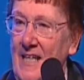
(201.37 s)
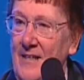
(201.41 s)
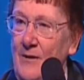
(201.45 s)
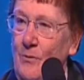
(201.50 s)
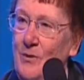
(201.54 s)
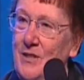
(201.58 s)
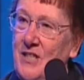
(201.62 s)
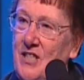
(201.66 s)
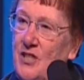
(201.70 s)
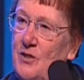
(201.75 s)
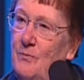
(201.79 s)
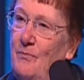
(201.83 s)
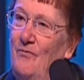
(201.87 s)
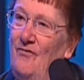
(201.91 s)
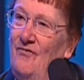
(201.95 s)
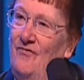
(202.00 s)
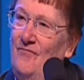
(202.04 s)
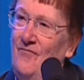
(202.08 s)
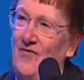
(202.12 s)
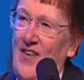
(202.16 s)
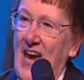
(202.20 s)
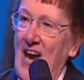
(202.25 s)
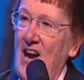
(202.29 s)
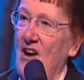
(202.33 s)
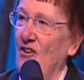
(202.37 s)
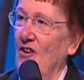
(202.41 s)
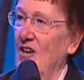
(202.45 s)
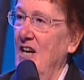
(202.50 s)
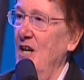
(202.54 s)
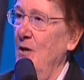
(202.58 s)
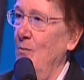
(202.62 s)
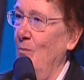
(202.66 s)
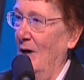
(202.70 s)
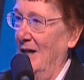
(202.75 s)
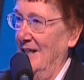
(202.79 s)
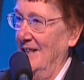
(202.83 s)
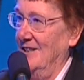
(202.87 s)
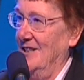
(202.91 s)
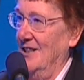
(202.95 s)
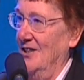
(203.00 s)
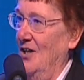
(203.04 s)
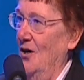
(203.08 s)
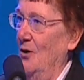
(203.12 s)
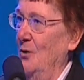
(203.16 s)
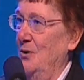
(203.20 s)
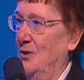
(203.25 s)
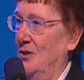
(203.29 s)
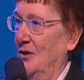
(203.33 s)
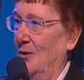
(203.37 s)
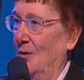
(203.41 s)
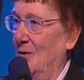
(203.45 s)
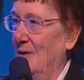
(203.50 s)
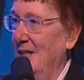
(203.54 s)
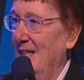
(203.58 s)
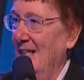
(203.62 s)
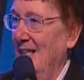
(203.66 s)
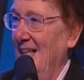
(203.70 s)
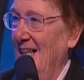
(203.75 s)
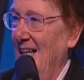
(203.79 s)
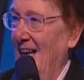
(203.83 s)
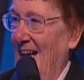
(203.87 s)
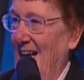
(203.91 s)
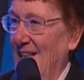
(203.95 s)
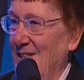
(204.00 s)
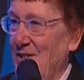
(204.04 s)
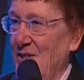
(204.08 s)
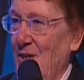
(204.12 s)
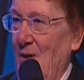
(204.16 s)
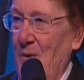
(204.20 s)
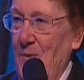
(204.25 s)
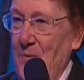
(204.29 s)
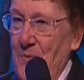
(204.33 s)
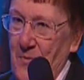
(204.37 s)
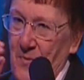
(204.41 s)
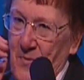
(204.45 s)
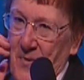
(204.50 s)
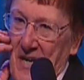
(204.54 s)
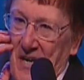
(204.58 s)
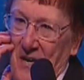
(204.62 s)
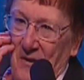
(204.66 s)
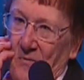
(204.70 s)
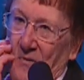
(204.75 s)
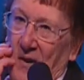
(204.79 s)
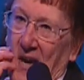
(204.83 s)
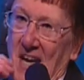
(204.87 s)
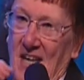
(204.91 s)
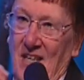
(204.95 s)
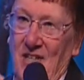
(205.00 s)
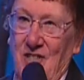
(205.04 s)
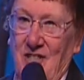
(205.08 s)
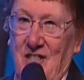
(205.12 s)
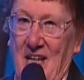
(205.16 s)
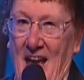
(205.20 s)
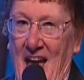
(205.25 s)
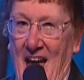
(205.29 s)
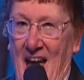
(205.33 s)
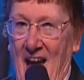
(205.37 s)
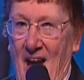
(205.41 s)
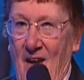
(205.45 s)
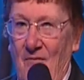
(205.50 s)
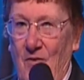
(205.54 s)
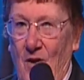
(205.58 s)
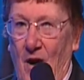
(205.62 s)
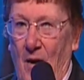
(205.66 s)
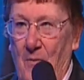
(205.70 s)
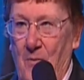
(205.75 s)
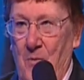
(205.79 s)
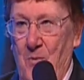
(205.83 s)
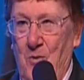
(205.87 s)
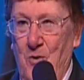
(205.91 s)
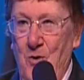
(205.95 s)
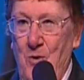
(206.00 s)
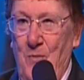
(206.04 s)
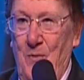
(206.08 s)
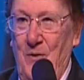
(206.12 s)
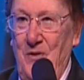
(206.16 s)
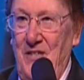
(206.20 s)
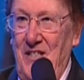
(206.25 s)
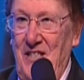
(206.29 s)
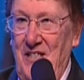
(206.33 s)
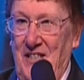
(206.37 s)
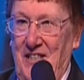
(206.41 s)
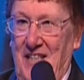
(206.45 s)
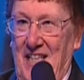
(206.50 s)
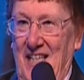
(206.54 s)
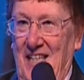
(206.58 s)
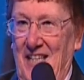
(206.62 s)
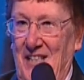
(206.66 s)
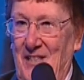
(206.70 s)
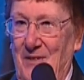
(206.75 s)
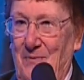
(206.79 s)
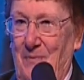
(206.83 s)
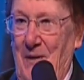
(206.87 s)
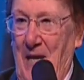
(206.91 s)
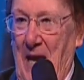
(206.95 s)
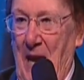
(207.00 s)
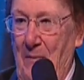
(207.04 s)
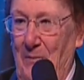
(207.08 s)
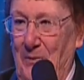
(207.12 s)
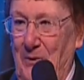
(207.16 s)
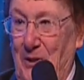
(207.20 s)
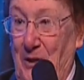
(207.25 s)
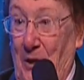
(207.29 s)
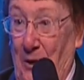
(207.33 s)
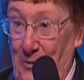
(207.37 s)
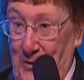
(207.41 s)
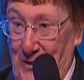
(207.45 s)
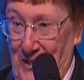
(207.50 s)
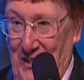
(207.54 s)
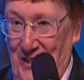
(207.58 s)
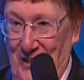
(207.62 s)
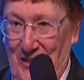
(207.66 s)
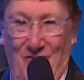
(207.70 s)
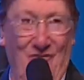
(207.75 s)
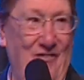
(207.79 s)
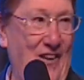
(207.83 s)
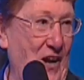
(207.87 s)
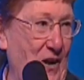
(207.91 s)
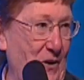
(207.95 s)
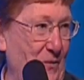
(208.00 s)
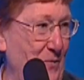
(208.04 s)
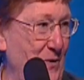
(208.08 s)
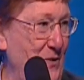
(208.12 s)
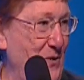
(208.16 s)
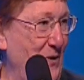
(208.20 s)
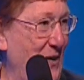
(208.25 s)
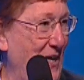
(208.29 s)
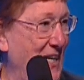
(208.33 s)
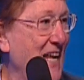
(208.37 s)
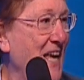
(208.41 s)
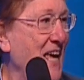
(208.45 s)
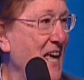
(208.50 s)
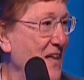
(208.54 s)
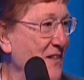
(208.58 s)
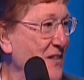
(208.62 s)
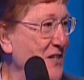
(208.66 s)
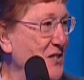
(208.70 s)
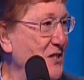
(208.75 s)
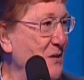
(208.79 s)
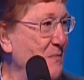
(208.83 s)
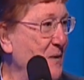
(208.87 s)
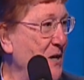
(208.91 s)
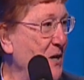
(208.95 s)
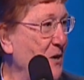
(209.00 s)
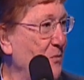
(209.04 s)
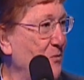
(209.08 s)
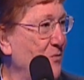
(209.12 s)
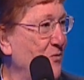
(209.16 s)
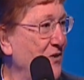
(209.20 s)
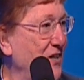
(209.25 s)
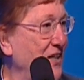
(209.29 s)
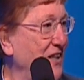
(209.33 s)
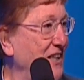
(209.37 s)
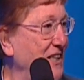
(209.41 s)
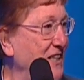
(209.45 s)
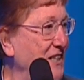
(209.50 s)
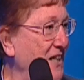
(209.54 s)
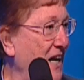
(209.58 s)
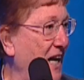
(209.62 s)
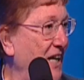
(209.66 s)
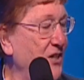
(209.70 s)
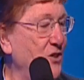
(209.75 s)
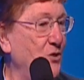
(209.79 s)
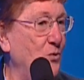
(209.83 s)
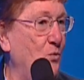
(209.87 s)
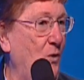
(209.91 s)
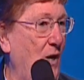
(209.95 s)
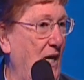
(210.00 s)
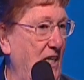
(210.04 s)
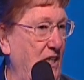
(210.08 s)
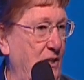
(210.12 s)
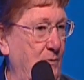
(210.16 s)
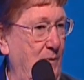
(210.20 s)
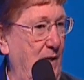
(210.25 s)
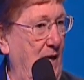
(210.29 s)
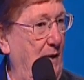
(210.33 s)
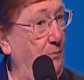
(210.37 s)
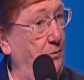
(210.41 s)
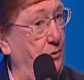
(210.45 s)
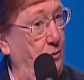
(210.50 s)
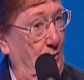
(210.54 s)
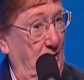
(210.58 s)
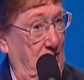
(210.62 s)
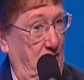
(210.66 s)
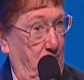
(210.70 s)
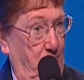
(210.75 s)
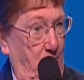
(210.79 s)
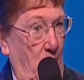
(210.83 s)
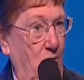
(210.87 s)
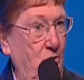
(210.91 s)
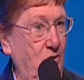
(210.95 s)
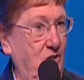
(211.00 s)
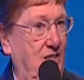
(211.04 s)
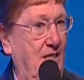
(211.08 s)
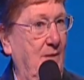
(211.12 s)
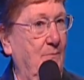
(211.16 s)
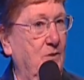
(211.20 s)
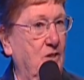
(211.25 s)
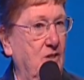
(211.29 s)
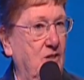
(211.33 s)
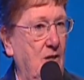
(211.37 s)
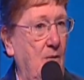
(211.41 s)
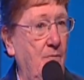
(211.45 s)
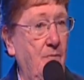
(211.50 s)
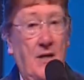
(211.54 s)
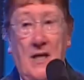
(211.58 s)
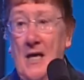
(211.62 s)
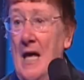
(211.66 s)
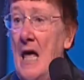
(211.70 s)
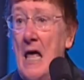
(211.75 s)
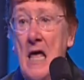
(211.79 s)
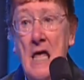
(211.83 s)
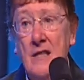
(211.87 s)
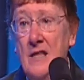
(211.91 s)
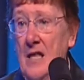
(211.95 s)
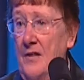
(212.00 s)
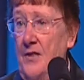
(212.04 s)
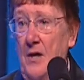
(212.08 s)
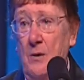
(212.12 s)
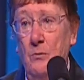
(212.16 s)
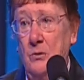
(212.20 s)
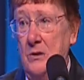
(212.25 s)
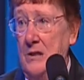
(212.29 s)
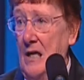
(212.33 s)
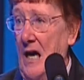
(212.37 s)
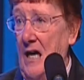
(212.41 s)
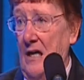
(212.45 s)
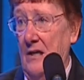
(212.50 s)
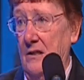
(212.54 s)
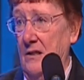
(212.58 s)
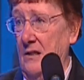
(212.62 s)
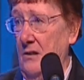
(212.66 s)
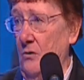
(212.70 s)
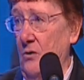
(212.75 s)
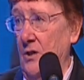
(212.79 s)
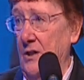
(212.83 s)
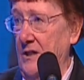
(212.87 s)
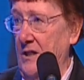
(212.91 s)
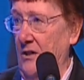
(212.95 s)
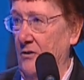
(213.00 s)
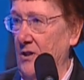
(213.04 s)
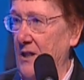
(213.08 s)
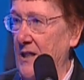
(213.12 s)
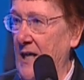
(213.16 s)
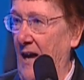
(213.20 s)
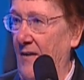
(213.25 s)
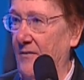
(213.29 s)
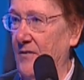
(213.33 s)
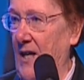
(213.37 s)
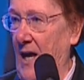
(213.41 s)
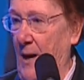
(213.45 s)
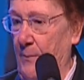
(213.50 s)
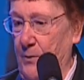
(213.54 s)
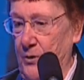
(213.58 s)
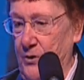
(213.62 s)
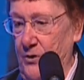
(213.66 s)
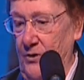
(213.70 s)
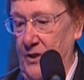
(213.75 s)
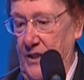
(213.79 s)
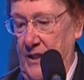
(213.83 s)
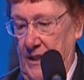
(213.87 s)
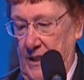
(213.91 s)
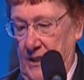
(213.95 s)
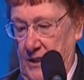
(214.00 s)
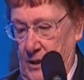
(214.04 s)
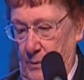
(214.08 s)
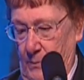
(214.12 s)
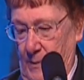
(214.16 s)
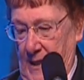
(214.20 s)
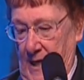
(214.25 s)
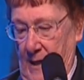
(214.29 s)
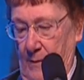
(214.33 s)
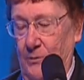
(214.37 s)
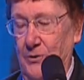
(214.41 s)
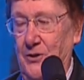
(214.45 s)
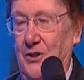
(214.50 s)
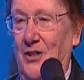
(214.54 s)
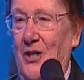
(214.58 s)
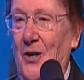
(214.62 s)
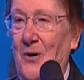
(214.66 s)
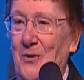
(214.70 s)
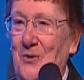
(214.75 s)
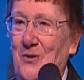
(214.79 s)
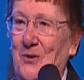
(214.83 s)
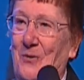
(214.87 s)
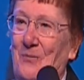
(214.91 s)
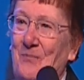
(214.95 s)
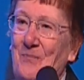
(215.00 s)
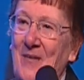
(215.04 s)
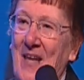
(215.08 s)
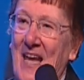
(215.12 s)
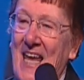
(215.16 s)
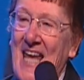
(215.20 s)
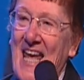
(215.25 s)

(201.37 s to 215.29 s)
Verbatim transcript: There was this fair he wanted to go to, and so we arranged to have a group of these kids be able to go to this fair. We thought this would be a really nice way to be able to expose them to something that they would not ordinarily have the opportunity to be able to go to.